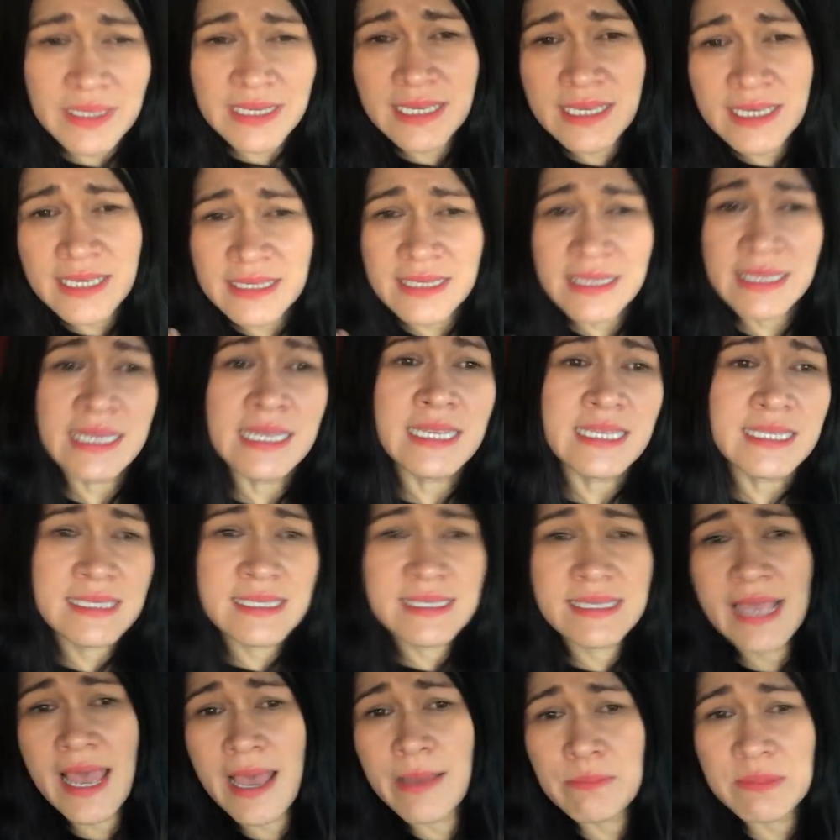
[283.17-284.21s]
He needs
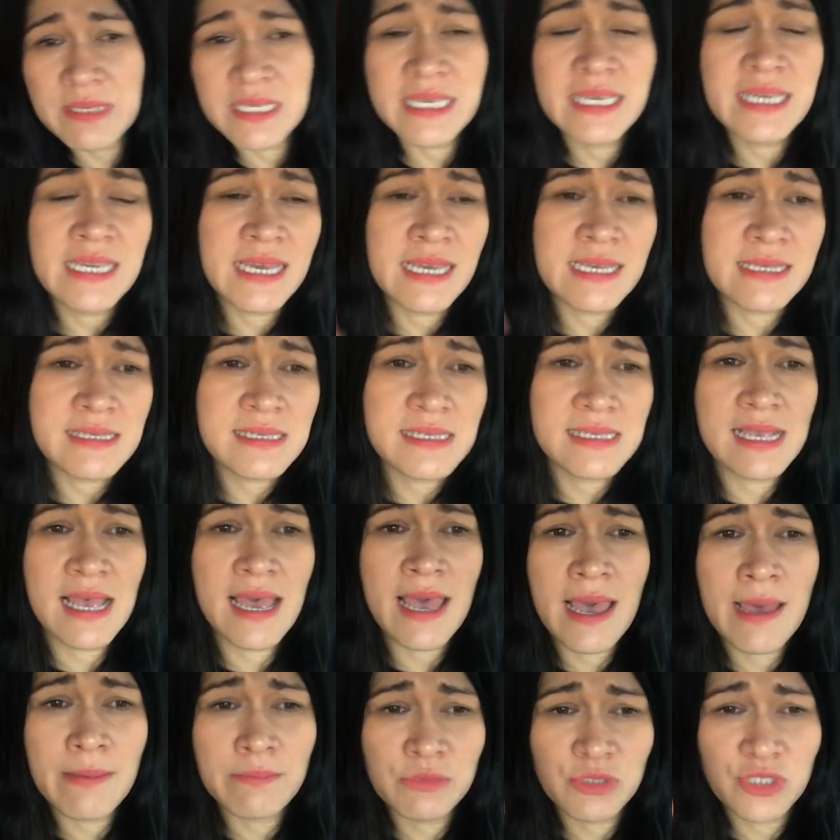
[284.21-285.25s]
Sam. He and
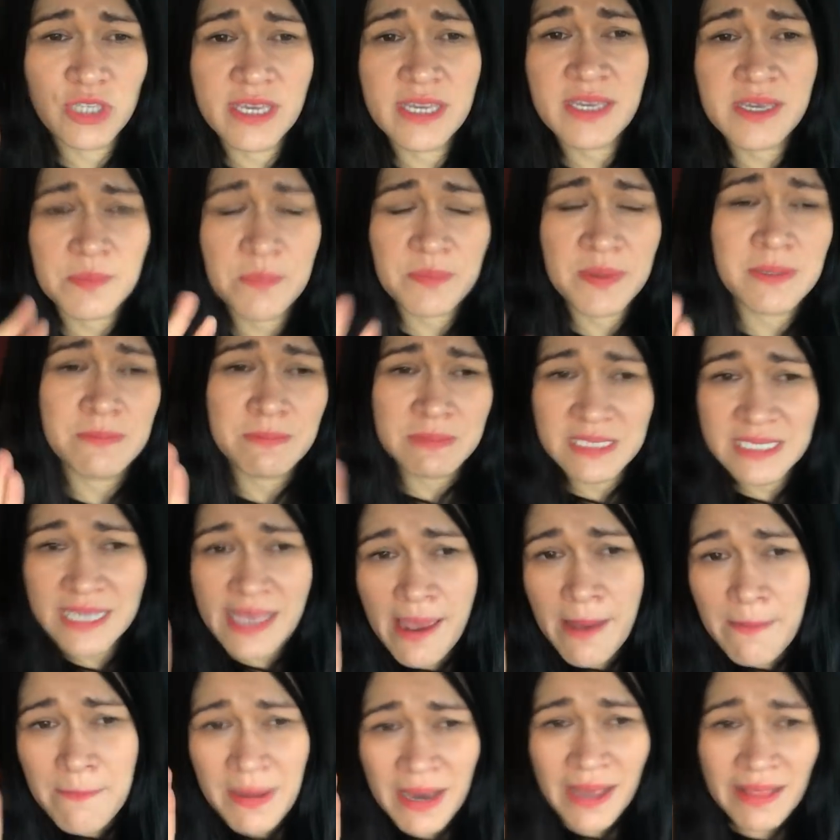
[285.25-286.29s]
Sam, Jacob and
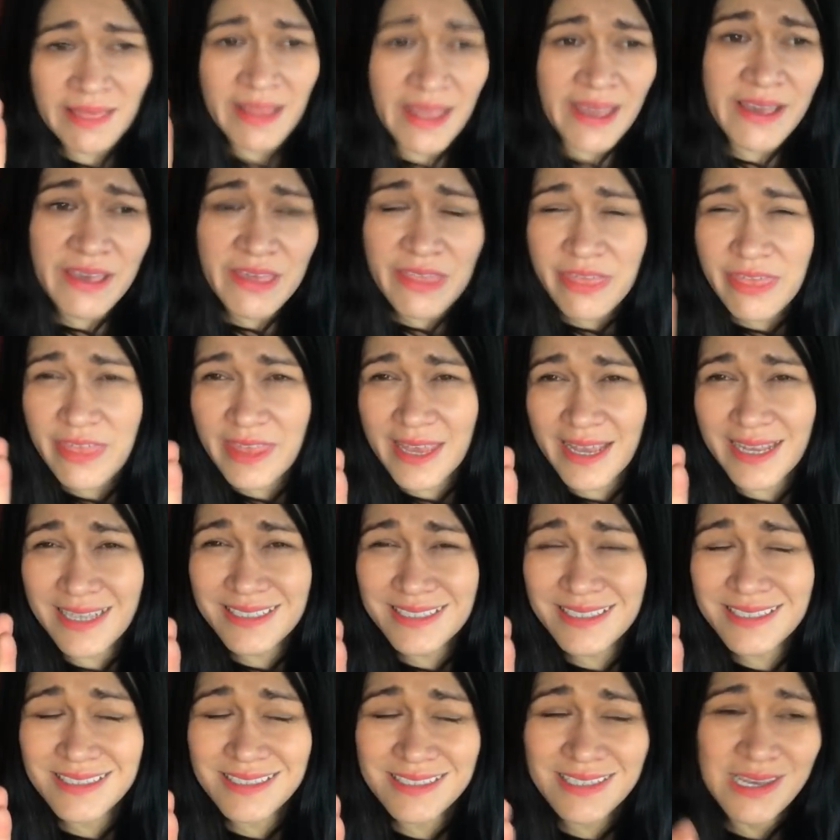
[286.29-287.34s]
Sam, are like
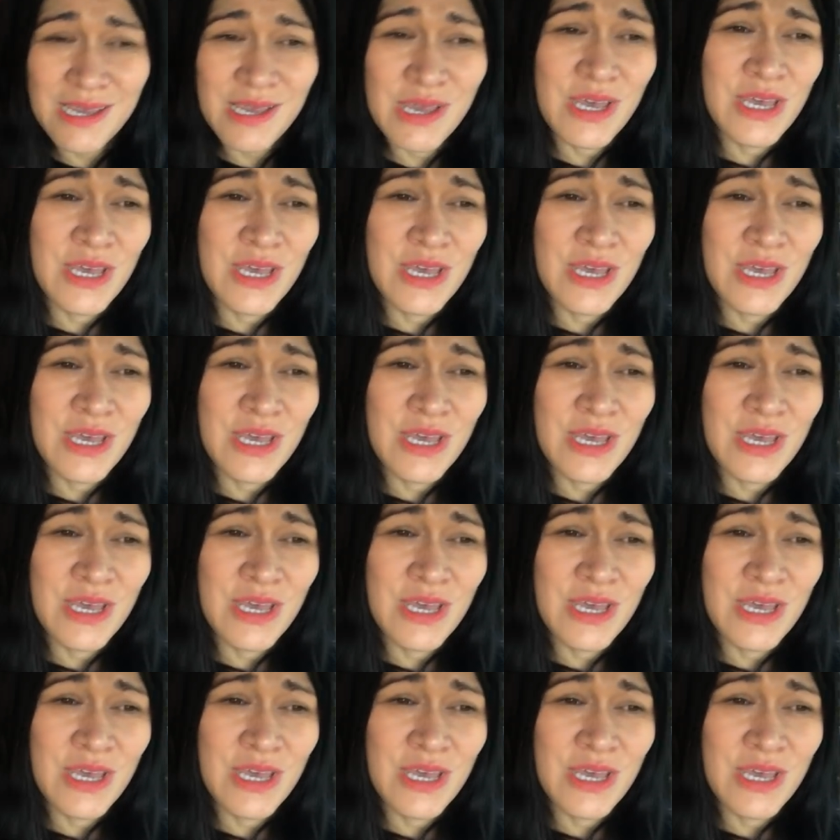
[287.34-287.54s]
this.